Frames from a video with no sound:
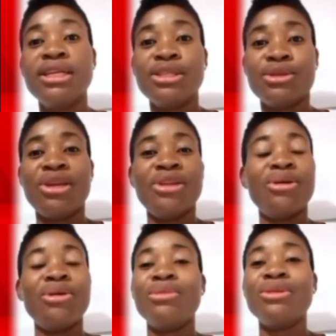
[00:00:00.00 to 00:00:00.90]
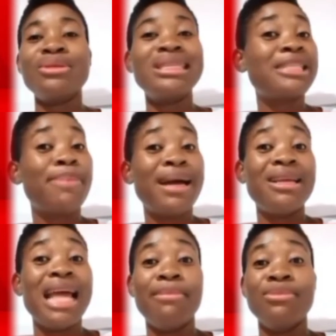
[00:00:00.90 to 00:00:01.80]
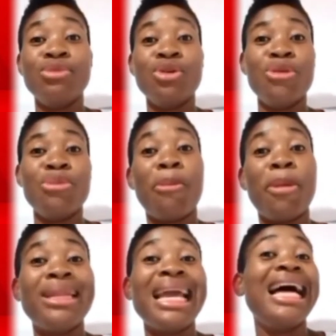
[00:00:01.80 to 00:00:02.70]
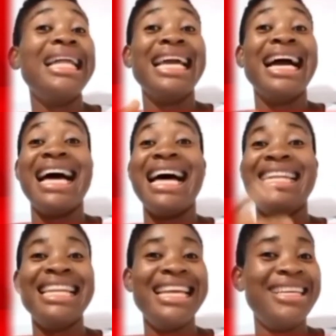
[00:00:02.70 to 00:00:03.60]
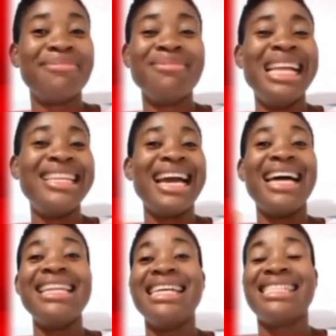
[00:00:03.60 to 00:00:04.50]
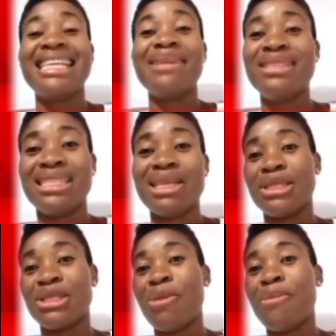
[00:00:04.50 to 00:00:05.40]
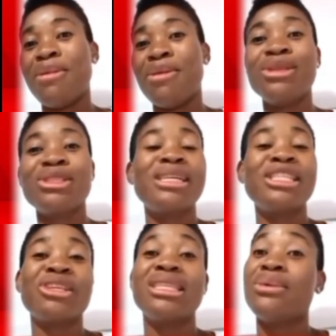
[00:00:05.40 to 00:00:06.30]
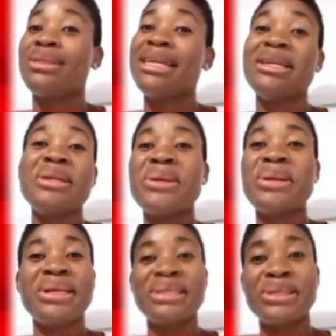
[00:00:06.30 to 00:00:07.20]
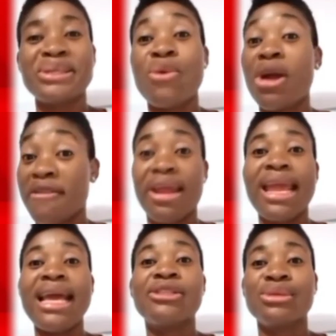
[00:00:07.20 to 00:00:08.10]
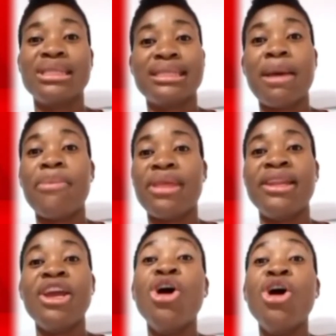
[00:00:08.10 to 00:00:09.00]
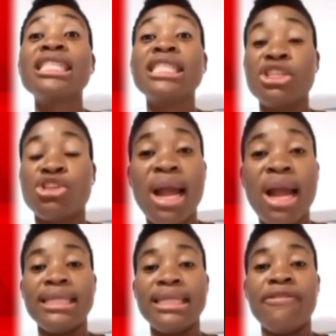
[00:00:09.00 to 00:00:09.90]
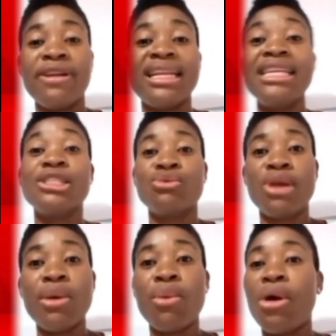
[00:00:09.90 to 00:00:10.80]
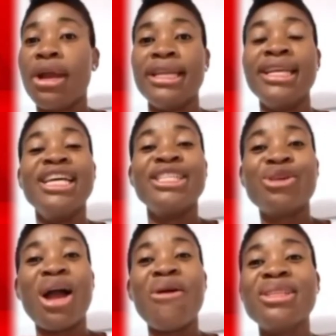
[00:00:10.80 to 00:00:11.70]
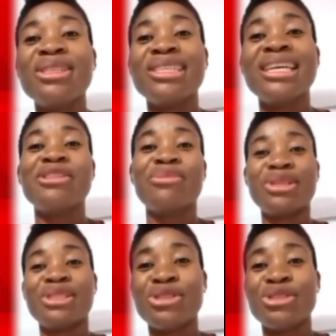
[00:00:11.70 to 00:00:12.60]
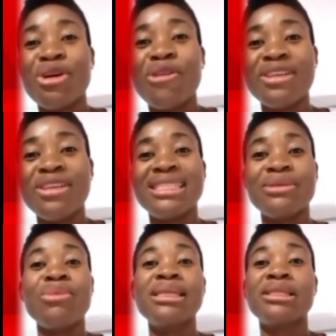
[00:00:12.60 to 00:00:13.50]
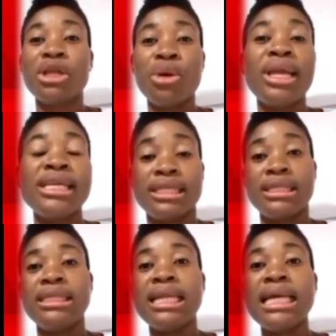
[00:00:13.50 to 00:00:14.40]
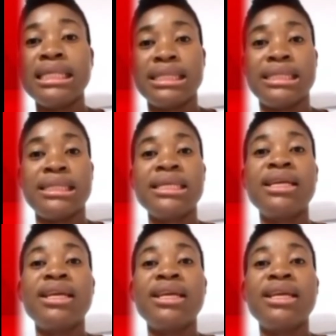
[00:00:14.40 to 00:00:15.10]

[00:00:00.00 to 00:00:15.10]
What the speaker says: So you know, this Oyibo people, they hardly accept this our supplement. Once mentioned, they would say no, it doesn't work. Even here, it's the same thing. Until they try it, they found out that it's really working. So according to her, she brought it to the office. The woman said, okay, she needed it.